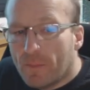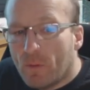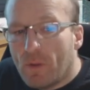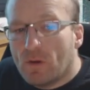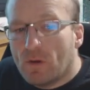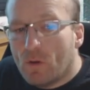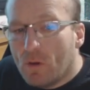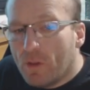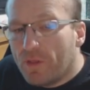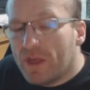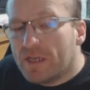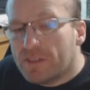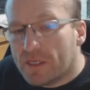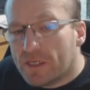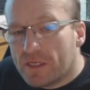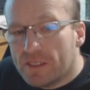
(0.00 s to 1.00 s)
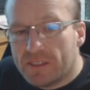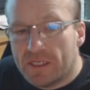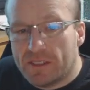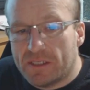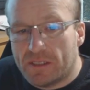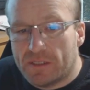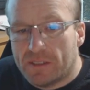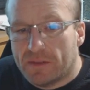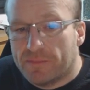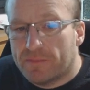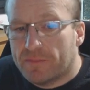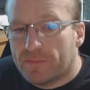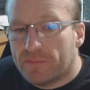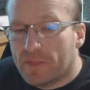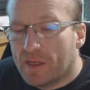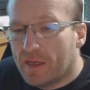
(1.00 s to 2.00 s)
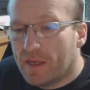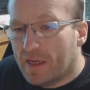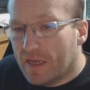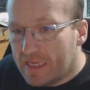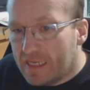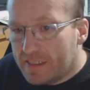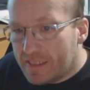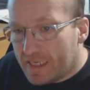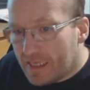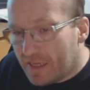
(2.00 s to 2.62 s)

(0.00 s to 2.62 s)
But when all things are considered, it